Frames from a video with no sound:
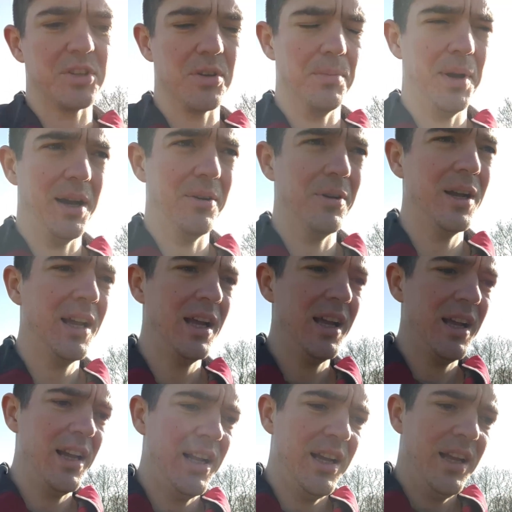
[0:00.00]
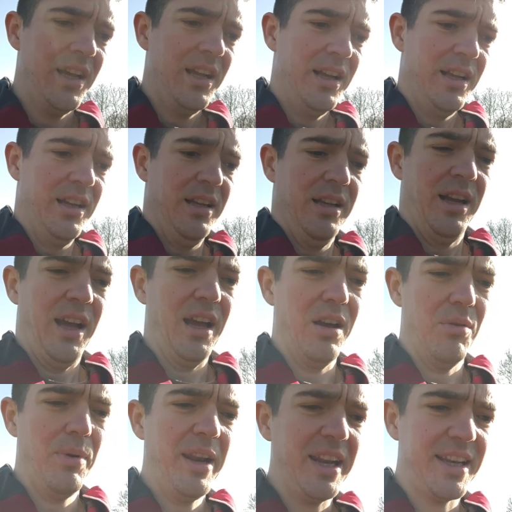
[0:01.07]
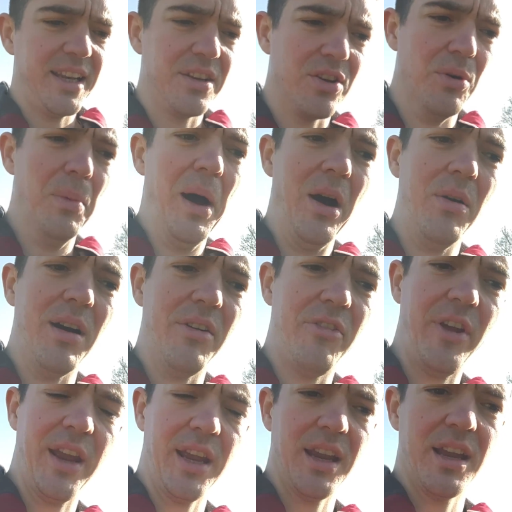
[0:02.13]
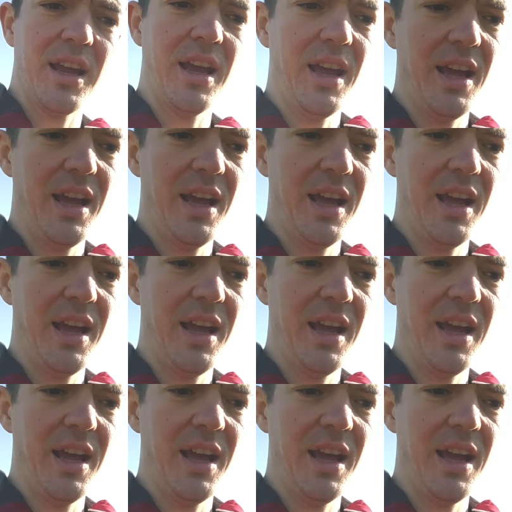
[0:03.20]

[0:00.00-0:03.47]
to come out. When it did come out, I think,